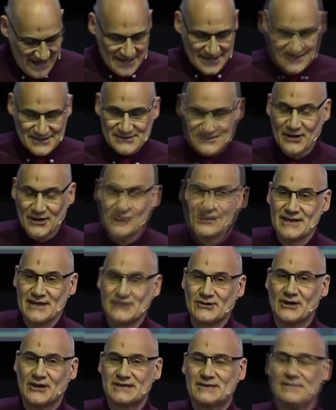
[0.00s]
so there's
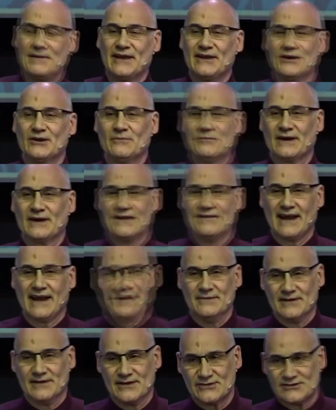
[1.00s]
going to be a number of
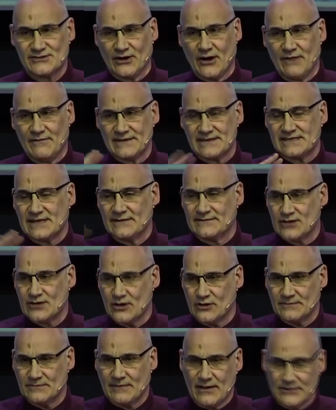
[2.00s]
elements. So obviously we've talked
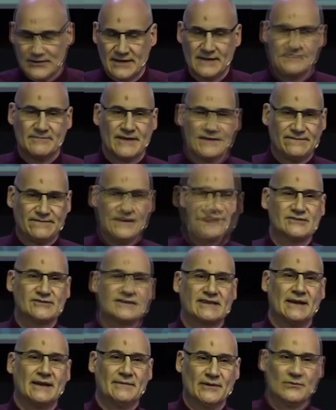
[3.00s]
about the, the first
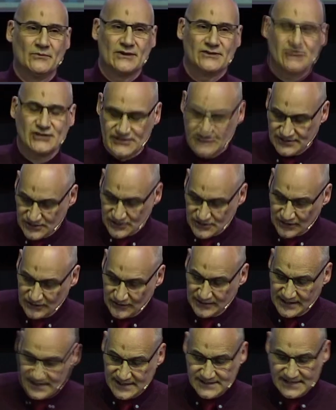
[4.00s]
element, which is the
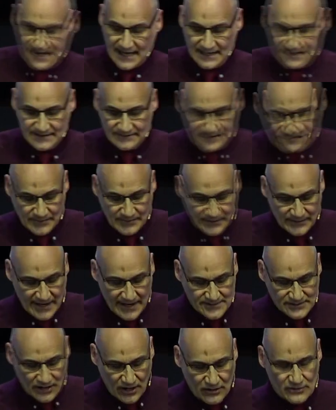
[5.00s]
Sunday side of it, but there's
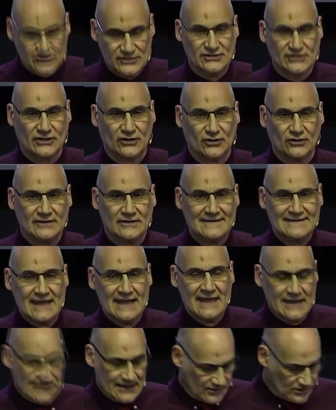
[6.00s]
also
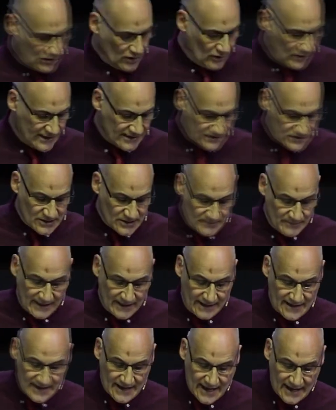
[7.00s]
going to
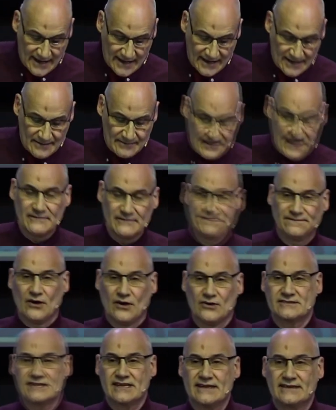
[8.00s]
be uh, a
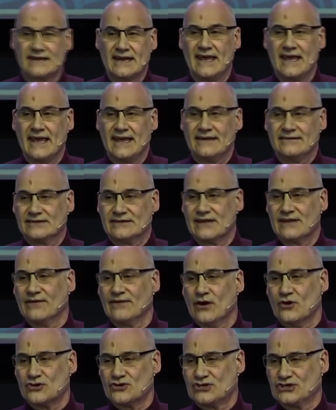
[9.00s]
40-day
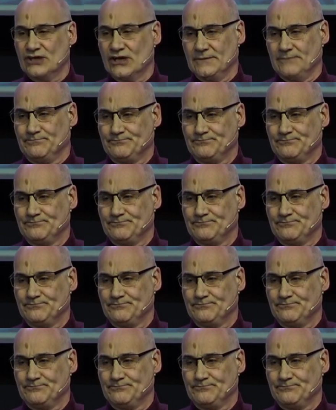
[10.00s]
devotional.